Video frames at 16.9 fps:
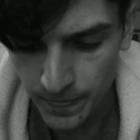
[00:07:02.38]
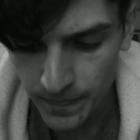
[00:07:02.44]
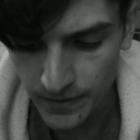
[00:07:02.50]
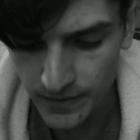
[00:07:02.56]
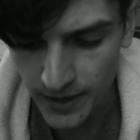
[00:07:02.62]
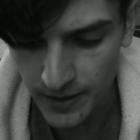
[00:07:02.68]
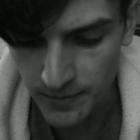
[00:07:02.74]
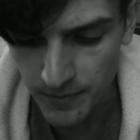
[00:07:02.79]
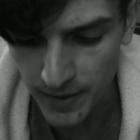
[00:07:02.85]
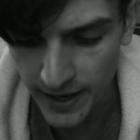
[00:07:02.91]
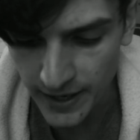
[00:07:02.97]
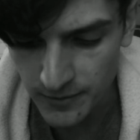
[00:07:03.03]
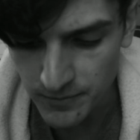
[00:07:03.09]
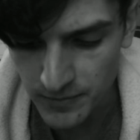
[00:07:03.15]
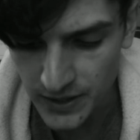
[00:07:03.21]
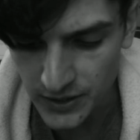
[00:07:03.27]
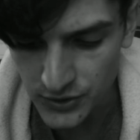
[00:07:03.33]
that
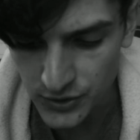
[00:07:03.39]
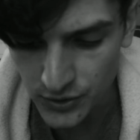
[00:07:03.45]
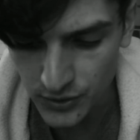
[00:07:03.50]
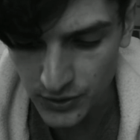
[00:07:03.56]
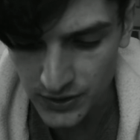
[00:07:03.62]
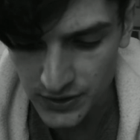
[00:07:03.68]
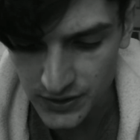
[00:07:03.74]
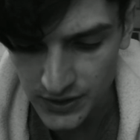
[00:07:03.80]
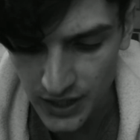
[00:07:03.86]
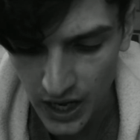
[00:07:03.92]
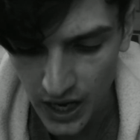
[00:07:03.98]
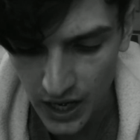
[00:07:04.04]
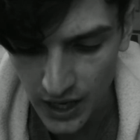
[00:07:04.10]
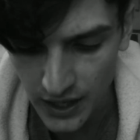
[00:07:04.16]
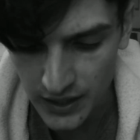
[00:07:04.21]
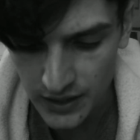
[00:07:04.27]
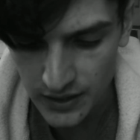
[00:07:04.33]
made me turn
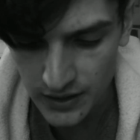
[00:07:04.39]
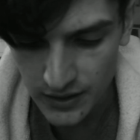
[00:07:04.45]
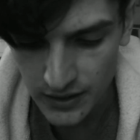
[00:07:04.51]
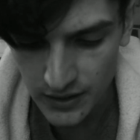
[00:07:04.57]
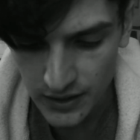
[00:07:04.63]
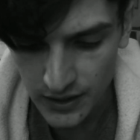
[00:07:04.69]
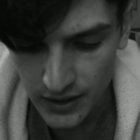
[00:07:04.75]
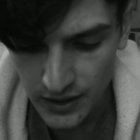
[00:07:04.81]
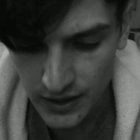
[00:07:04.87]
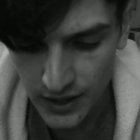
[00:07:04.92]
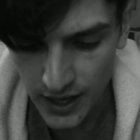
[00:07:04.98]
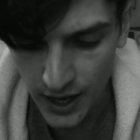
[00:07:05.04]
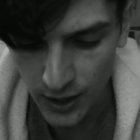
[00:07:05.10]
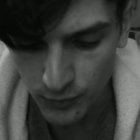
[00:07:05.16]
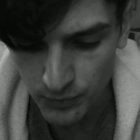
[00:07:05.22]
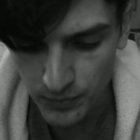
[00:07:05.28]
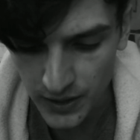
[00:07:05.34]
aside.
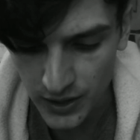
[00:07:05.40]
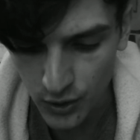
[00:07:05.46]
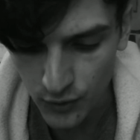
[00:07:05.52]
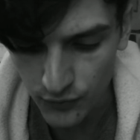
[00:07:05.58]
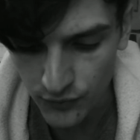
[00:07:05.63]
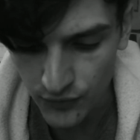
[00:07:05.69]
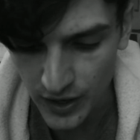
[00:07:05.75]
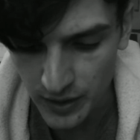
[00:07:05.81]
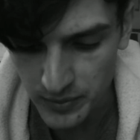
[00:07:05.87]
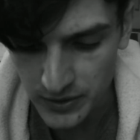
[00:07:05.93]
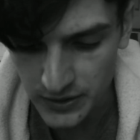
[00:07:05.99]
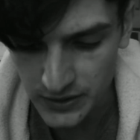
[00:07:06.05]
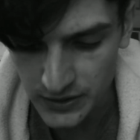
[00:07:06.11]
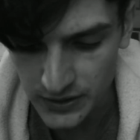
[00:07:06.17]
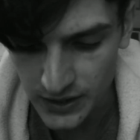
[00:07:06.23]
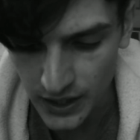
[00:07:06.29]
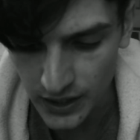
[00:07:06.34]
Help me, O famous
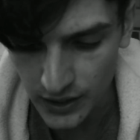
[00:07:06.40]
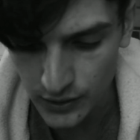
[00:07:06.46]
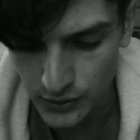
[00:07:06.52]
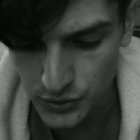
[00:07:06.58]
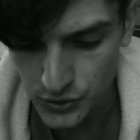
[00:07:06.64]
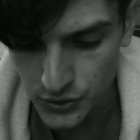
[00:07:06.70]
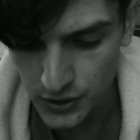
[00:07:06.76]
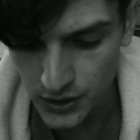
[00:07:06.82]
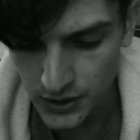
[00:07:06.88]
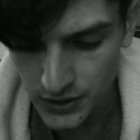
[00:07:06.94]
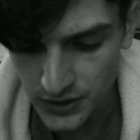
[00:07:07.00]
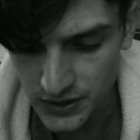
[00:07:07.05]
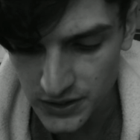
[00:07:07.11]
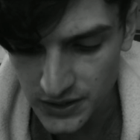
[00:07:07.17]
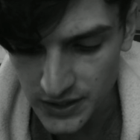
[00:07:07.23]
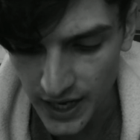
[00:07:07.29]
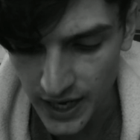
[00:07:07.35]
sage, to
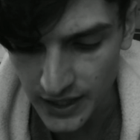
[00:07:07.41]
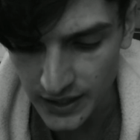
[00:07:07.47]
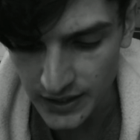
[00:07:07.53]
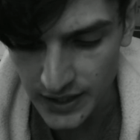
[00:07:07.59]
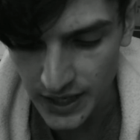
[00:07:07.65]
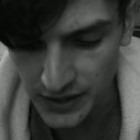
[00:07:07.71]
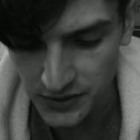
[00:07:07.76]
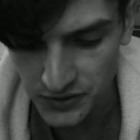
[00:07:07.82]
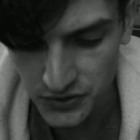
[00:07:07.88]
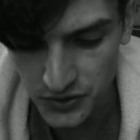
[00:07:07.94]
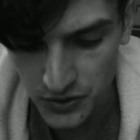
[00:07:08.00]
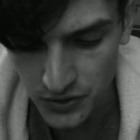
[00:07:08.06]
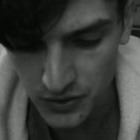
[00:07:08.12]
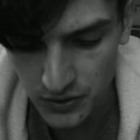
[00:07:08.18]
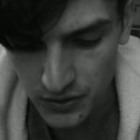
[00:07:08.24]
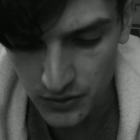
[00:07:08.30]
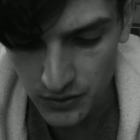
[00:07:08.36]
stand against her,